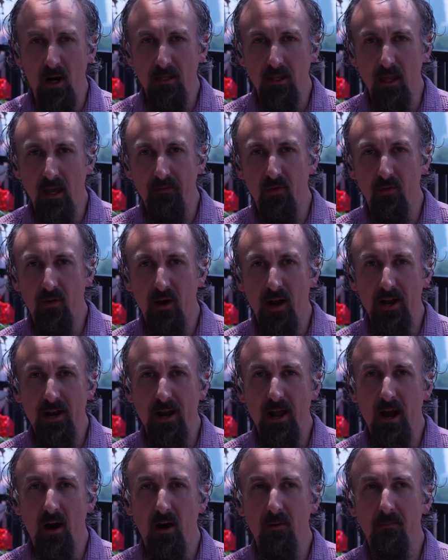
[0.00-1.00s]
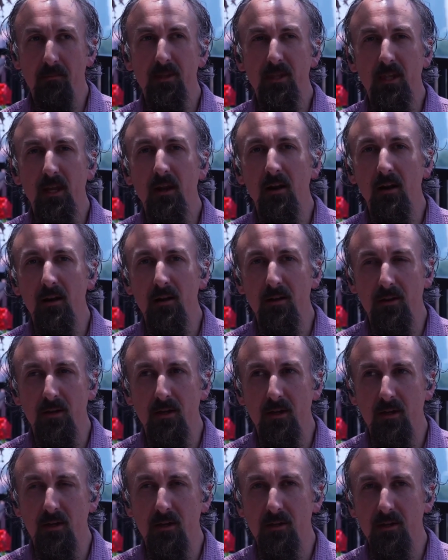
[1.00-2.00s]
level right now, but
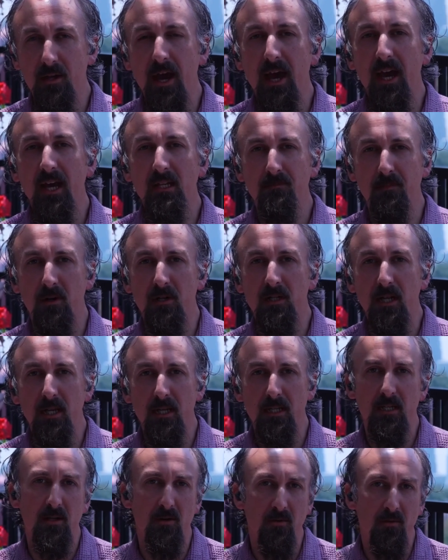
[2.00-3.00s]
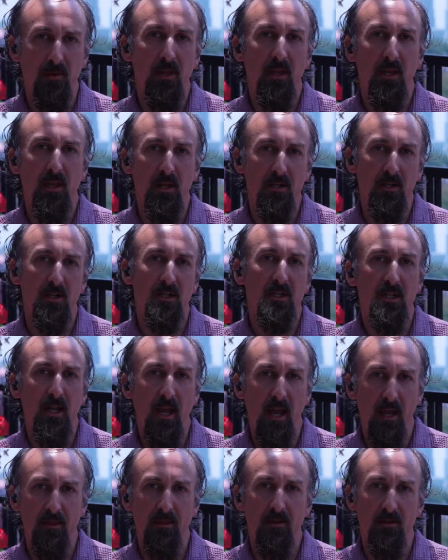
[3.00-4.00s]
the expertise to really
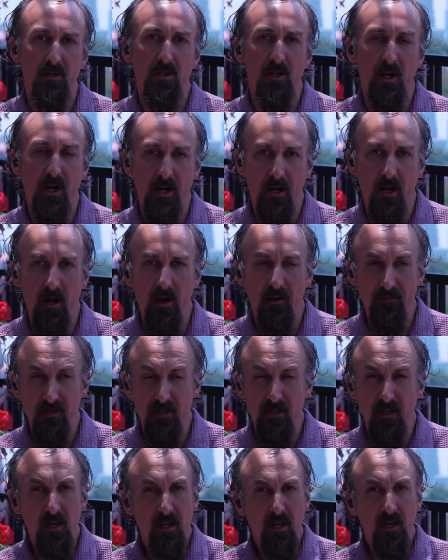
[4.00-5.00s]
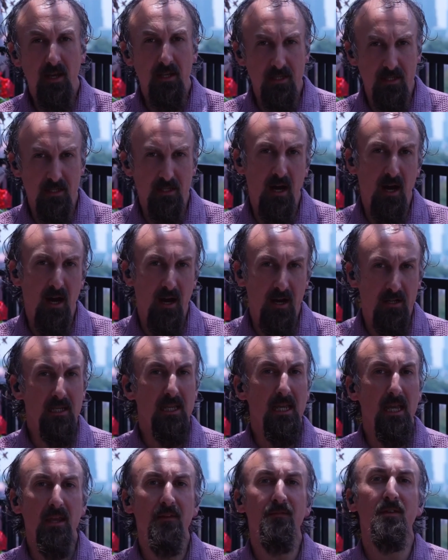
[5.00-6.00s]
understand those trade-offs is not
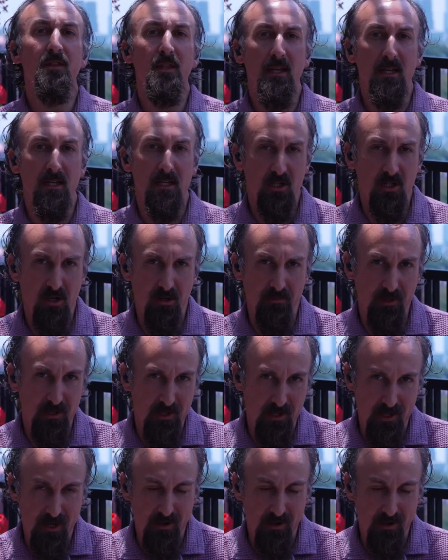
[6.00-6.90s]
evenly distributed,